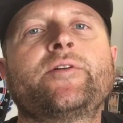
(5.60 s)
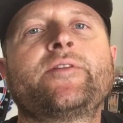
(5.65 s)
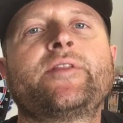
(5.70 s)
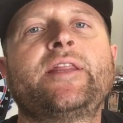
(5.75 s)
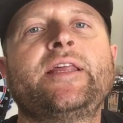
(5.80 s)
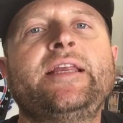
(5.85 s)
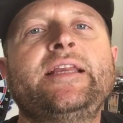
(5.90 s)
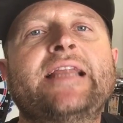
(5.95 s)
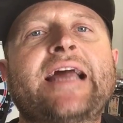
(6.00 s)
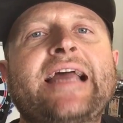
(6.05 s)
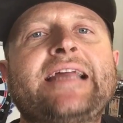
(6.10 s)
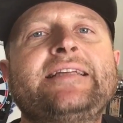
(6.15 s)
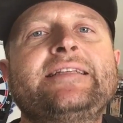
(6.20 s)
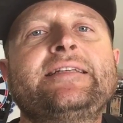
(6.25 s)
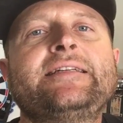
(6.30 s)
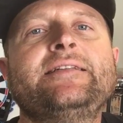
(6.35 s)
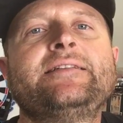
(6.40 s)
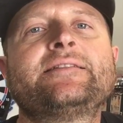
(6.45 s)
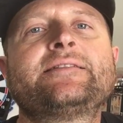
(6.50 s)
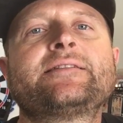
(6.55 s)
of the
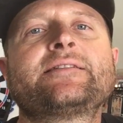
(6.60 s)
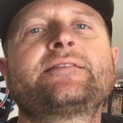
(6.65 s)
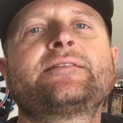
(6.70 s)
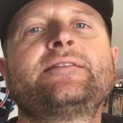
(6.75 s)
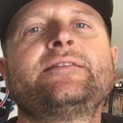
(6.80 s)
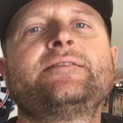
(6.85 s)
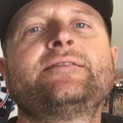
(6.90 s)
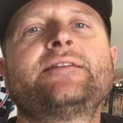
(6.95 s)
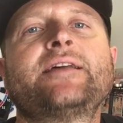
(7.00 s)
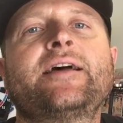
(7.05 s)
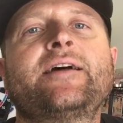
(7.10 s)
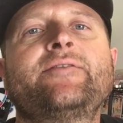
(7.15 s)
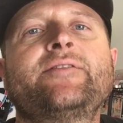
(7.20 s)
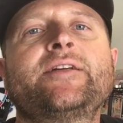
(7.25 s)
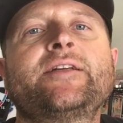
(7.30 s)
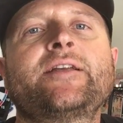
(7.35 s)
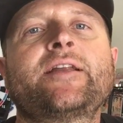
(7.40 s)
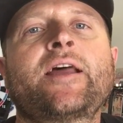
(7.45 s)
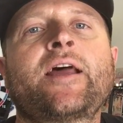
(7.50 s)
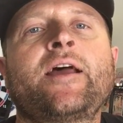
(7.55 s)

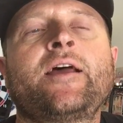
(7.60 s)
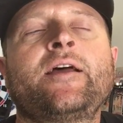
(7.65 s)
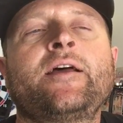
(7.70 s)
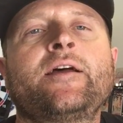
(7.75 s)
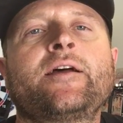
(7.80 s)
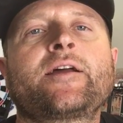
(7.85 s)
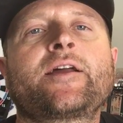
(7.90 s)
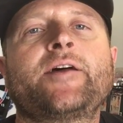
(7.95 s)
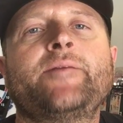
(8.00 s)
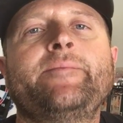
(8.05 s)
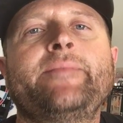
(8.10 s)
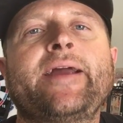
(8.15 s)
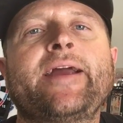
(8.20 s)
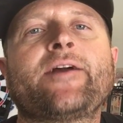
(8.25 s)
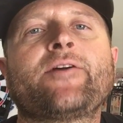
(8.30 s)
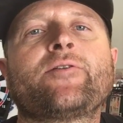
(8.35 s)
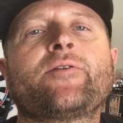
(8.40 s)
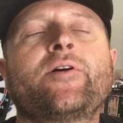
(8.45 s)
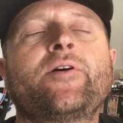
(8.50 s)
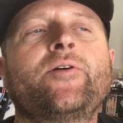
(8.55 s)
1967
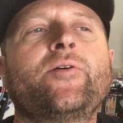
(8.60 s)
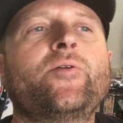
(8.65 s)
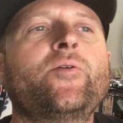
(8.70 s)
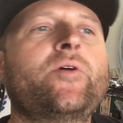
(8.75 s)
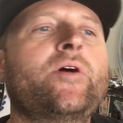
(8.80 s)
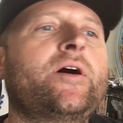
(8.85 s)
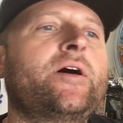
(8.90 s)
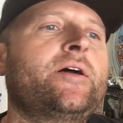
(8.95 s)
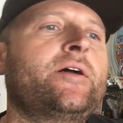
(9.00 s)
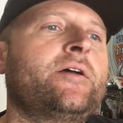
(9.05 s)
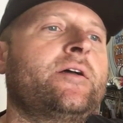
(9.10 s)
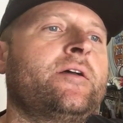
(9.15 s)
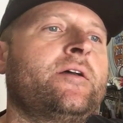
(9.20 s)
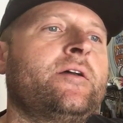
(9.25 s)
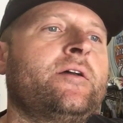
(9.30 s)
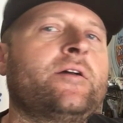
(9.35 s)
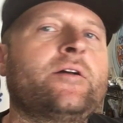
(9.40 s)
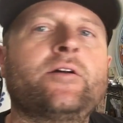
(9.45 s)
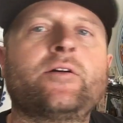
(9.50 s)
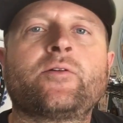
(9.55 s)
Camaro
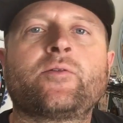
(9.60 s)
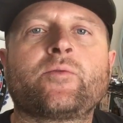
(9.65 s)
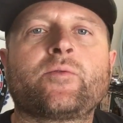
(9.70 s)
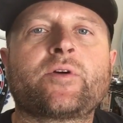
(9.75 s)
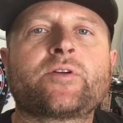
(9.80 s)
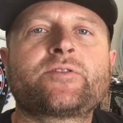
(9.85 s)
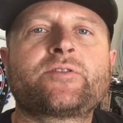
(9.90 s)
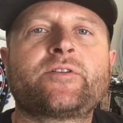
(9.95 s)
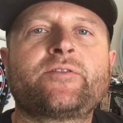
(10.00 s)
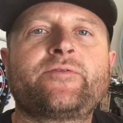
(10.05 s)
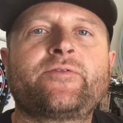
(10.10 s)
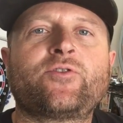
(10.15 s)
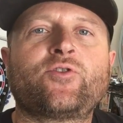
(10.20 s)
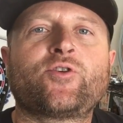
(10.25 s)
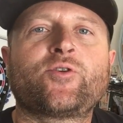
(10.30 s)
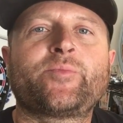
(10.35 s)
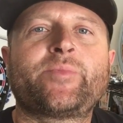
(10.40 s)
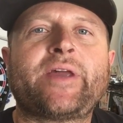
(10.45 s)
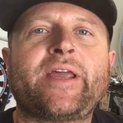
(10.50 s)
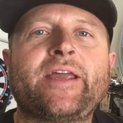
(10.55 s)
rusted
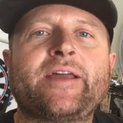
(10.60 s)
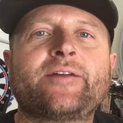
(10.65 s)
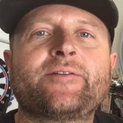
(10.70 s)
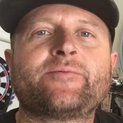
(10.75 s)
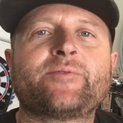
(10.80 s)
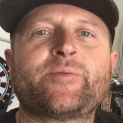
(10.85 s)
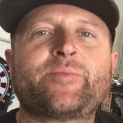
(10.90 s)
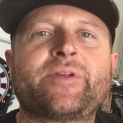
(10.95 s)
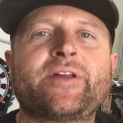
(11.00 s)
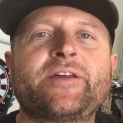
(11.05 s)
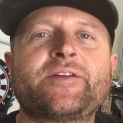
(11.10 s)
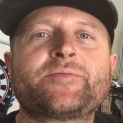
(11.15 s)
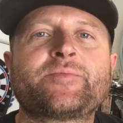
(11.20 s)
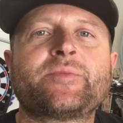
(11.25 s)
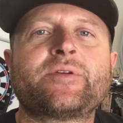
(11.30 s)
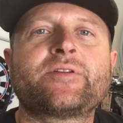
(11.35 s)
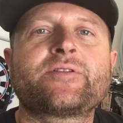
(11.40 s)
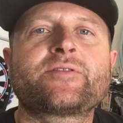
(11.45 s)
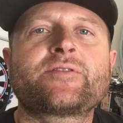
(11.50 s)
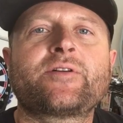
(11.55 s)
floor pan
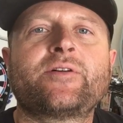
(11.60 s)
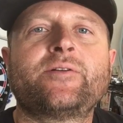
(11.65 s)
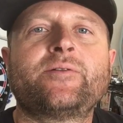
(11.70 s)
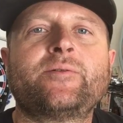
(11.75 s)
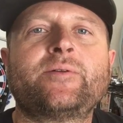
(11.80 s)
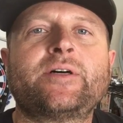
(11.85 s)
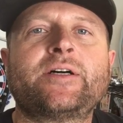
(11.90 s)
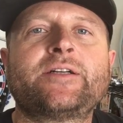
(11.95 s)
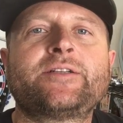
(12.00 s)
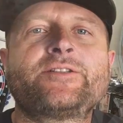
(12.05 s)
replacement. So